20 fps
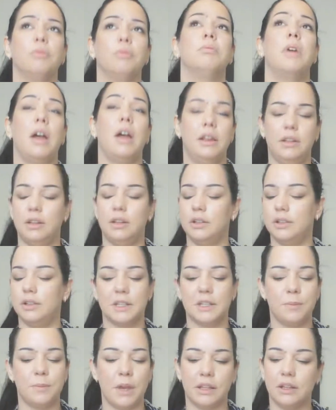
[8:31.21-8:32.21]
didn't
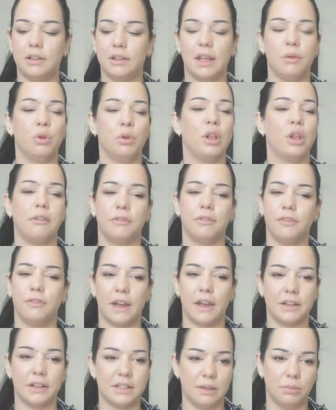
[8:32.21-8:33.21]
expect that I will have
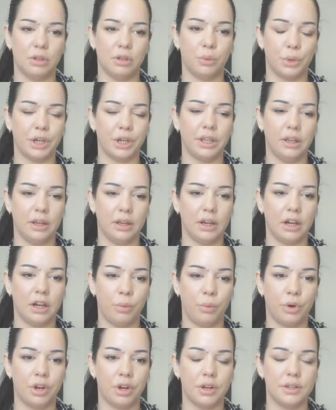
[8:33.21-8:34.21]
flexible working
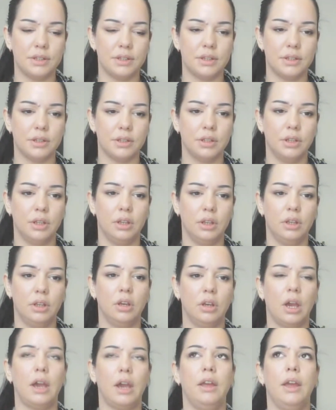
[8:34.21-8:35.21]
hours.
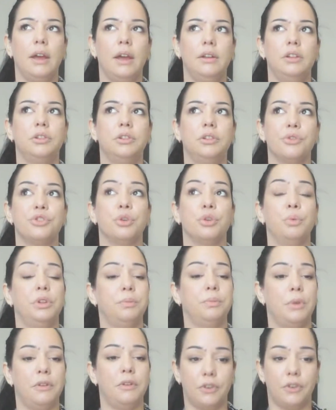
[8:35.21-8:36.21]
I had it also with
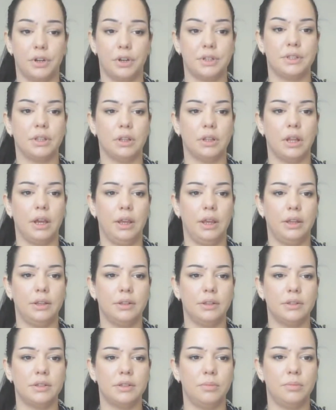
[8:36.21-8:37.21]
my first
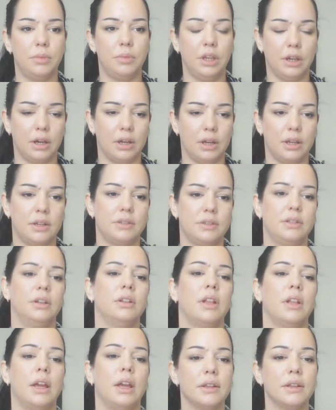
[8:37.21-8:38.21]
client because the
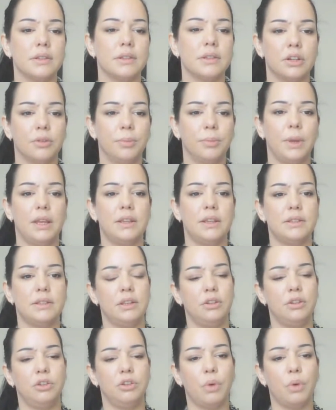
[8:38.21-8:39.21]
clients are based
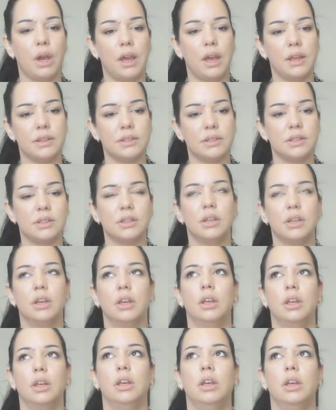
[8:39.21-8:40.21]
in US,
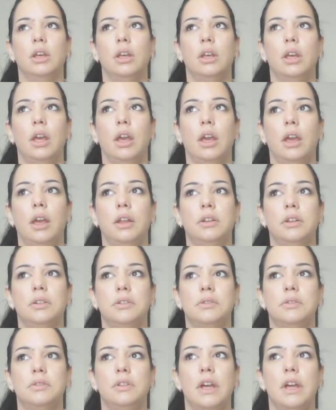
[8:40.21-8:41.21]
and
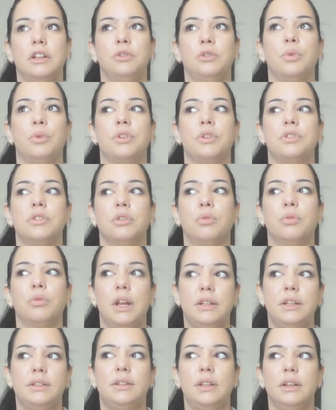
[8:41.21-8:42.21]
that was a
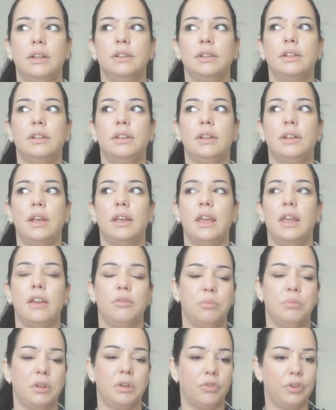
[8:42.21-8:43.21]
great thing that they gave
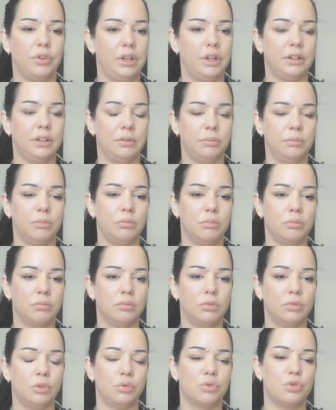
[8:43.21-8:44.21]
me freedom
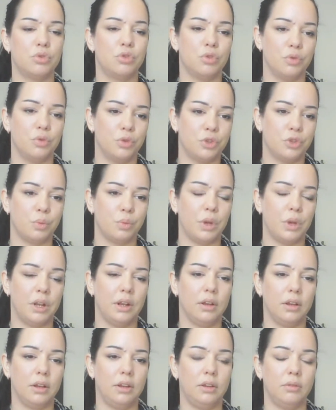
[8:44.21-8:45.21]
to choose when
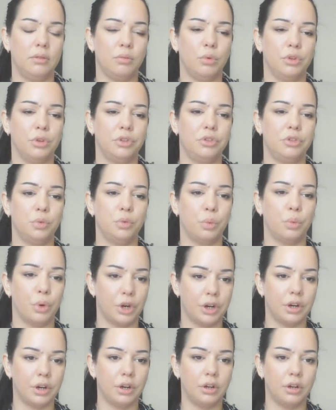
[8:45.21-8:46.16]
I want to work.